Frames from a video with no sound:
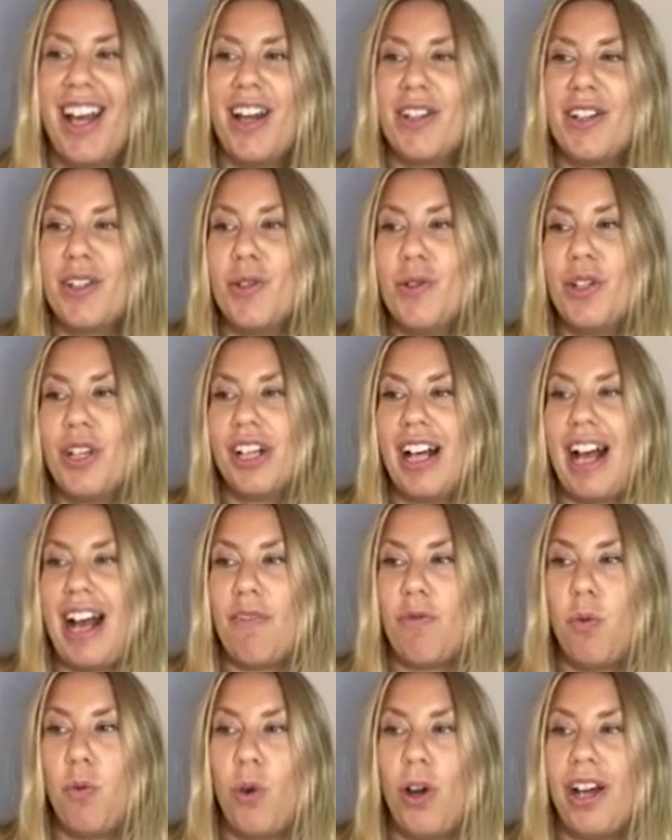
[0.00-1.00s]
You shall
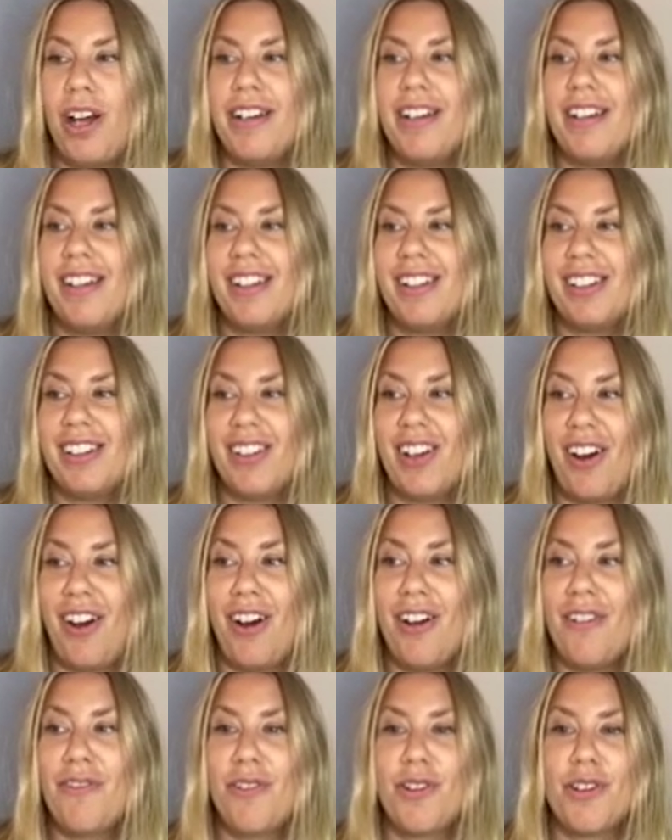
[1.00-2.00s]
have one
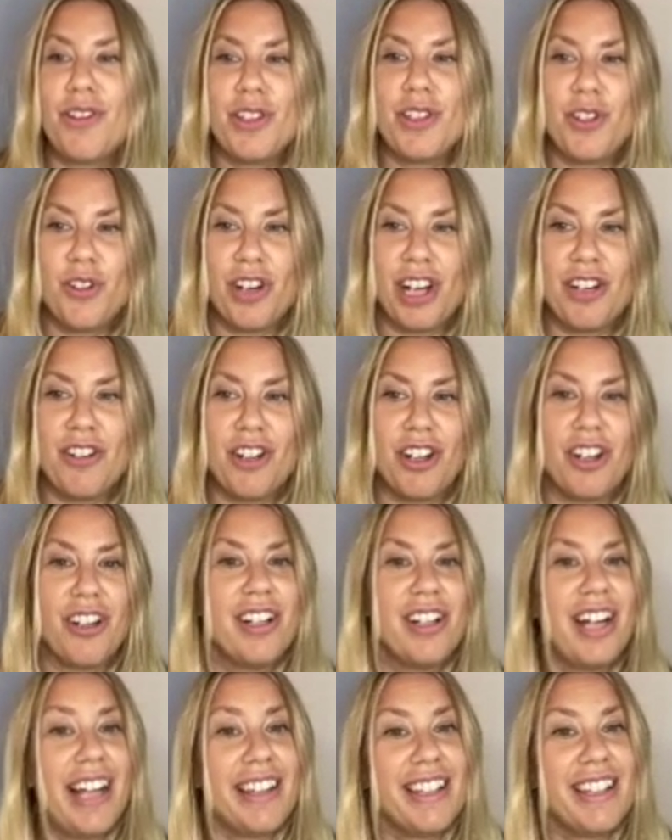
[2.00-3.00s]
law for the stranger
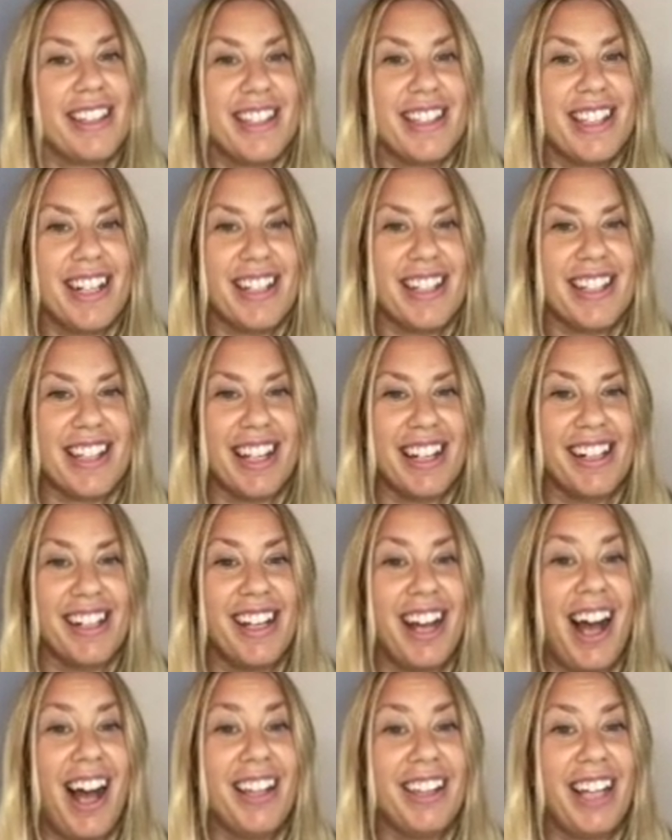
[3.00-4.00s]
and the citizen
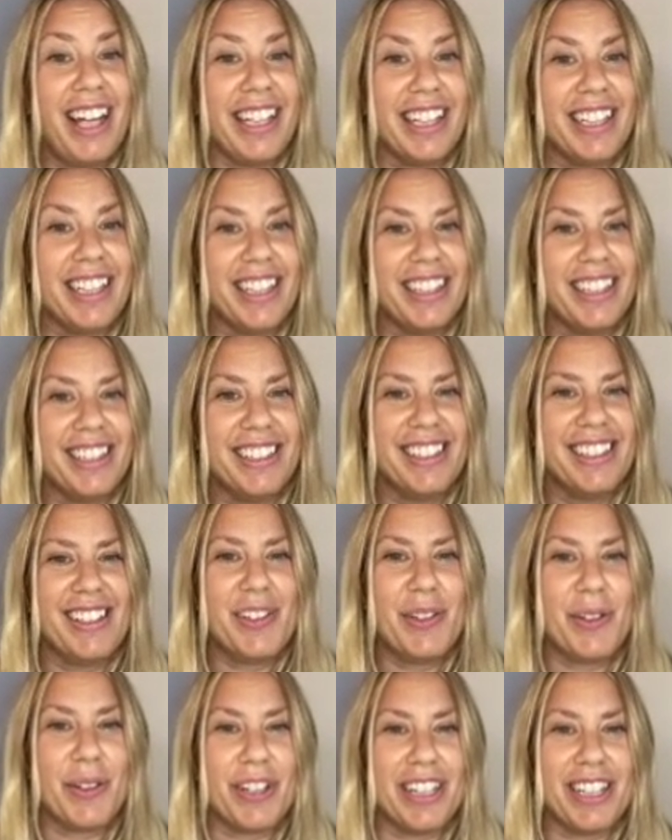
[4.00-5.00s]
alike,
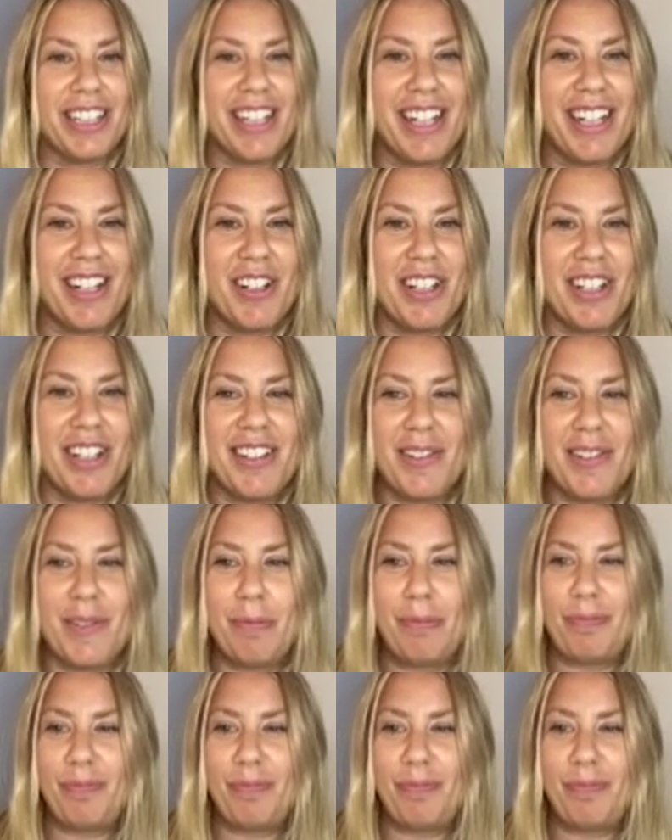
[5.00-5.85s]
Torah teaches.